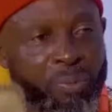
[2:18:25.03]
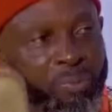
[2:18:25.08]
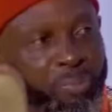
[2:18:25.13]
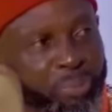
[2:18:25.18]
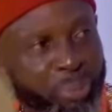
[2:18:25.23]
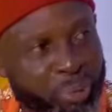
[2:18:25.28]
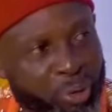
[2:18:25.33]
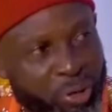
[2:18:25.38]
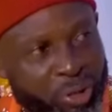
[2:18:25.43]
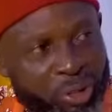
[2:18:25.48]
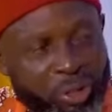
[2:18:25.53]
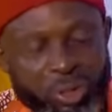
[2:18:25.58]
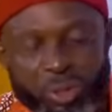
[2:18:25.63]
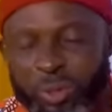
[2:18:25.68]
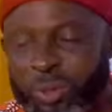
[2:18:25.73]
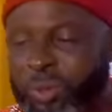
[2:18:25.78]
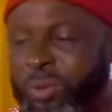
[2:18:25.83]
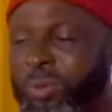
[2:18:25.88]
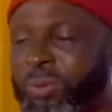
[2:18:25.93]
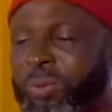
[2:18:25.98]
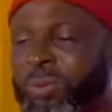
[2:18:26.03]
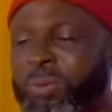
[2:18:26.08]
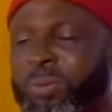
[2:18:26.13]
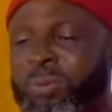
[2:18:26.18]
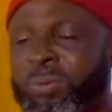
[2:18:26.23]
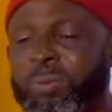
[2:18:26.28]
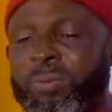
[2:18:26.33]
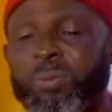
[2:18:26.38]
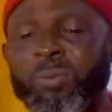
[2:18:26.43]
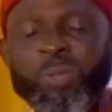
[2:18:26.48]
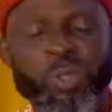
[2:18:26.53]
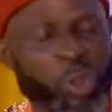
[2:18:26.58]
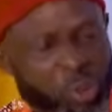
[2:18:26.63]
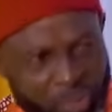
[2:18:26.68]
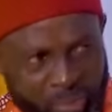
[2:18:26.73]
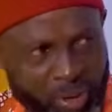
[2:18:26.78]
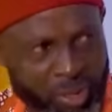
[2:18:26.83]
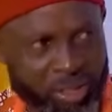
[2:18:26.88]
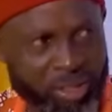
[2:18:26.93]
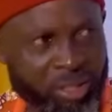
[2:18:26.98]
brought so
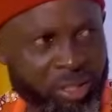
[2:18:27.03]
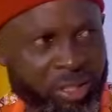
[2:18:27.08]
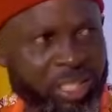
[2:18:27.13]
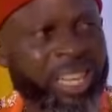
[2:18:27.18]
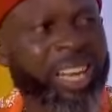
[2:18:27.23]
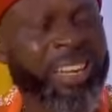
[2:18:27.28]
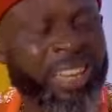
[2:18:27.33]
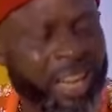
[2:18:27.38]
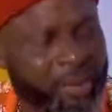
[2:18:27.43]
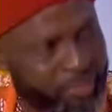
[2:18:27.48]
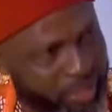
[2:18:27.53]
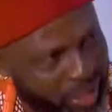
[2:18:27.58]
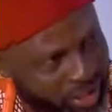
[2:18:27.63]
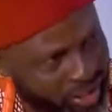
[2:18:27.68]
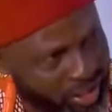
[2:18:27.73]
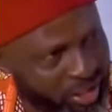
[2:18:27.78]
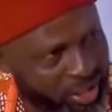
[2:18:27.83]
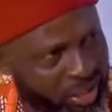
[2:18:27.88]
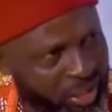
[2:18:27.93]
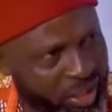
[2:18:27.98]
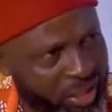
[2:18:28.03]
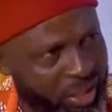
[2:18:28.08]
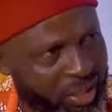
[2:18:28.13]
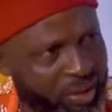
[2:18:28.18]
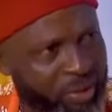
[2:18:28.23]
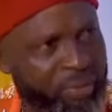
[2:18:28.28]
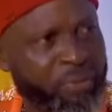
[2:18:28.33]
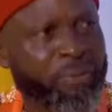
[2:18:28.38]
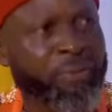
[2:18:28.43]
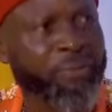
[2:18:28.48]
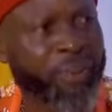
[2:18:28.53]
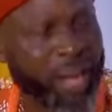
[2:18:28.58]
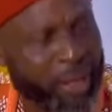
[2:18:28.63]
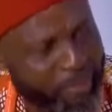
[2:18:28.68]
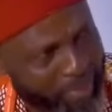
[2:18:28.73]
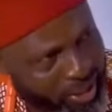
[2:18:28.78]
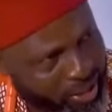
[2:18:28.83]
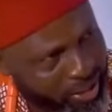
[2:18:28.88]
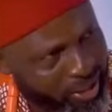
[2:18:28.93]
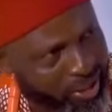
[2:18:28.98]
much calamity, famine,